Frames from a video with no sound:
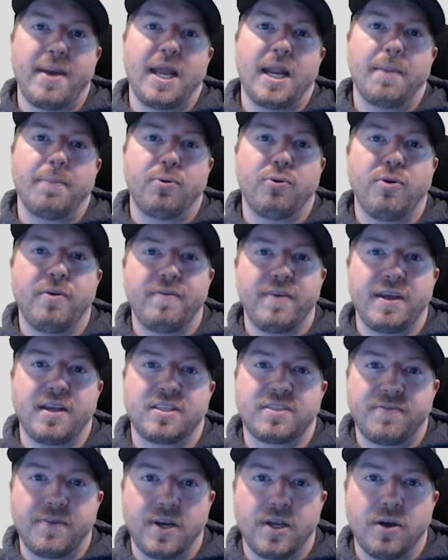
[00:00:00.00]
we made a
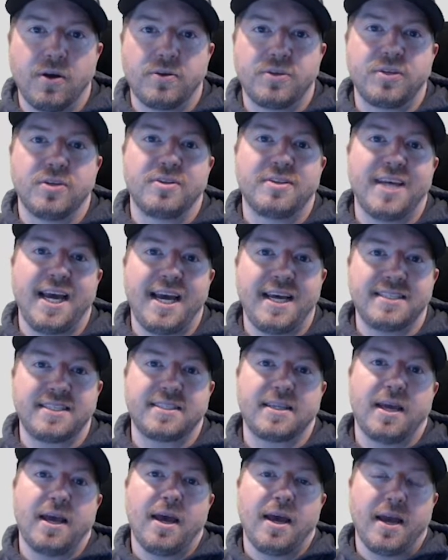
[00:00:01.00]
previous video to
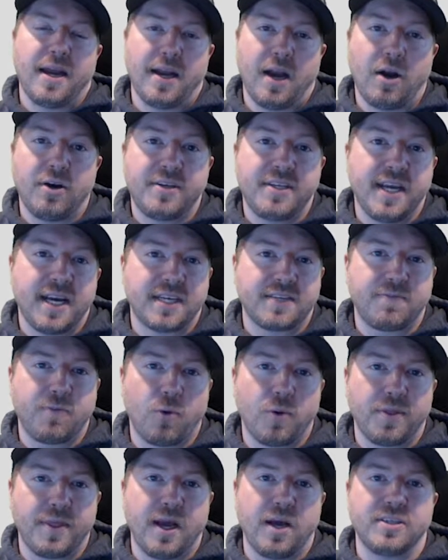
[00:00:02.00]
test an RTX
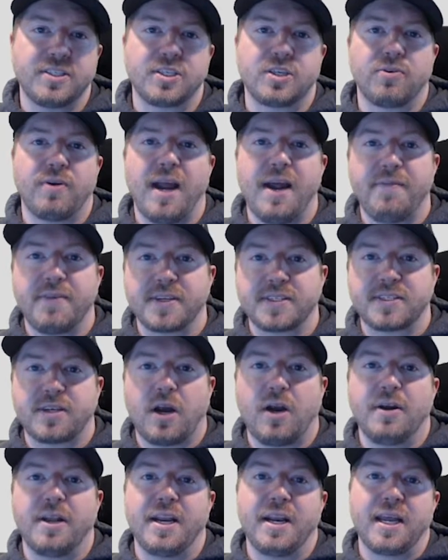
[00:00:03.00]
4000 graphics
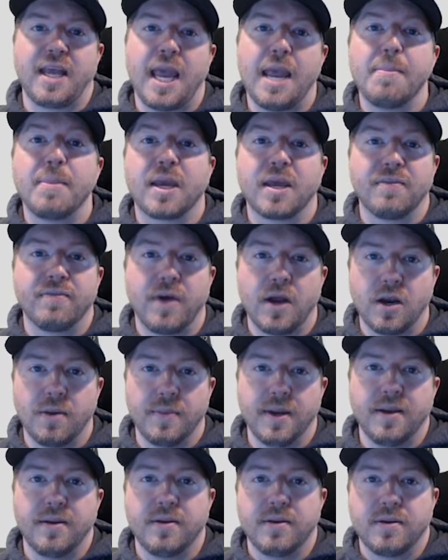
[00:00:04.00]
card in a gaming
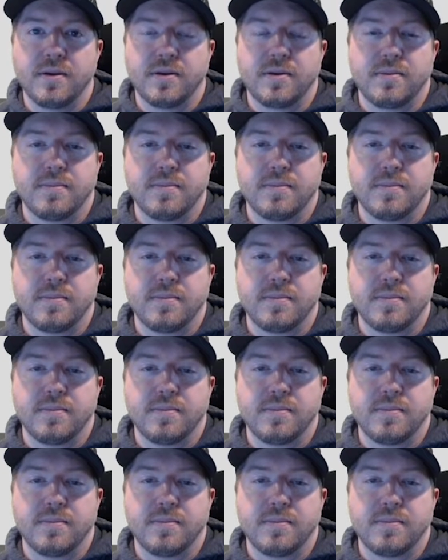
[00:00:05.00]
environment.